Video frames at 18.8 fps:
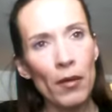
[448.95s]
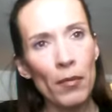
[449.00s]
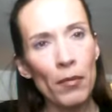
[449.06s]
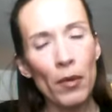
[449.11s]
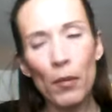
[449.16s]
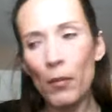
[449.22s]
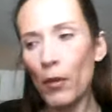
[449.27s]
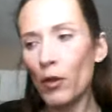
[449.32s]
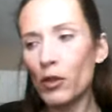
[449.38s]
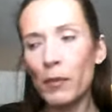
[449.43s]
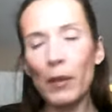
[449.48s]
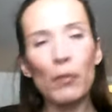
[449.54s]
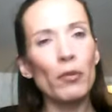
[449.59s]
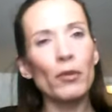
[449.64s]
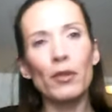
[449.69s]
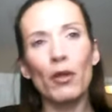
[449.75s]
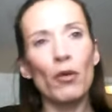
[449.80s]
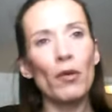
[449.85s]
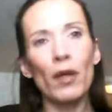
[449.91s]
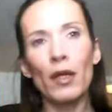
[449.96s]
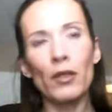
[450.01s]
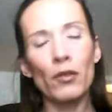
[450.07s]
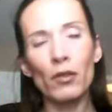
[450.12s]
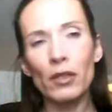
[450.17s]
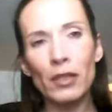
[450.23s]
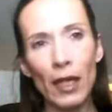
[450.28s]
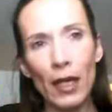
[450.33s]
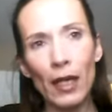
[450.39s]
But most people don't
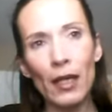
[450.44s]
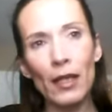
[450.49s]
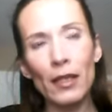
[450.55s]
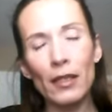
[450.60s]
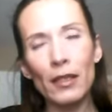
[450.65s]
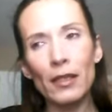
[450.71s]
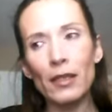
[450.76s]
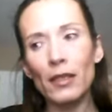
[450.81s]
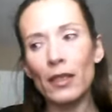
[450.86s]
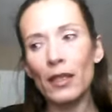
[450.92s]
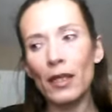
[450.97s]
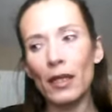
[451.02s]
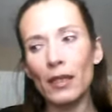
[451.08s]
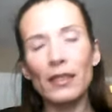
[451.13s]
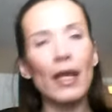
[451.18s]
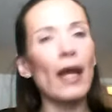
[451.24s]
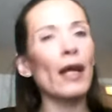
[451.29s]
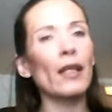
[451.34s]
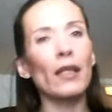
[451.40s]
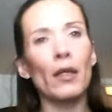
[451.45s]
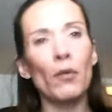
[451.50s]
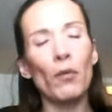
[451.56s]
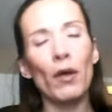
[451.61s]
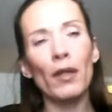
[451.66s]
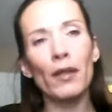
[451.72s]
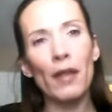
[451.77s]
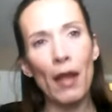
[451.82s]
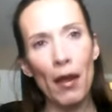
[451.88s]
understand exactly
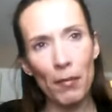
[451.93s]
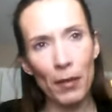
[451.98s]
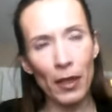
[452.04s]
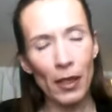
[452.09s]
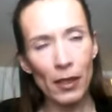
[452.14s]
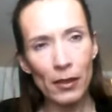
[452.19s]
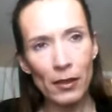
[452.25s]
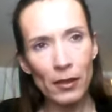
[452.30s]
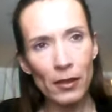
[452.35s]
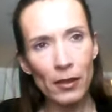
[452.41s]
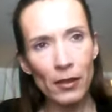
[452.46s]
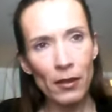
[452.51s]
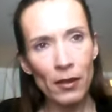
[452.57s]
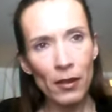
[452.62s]
what that means.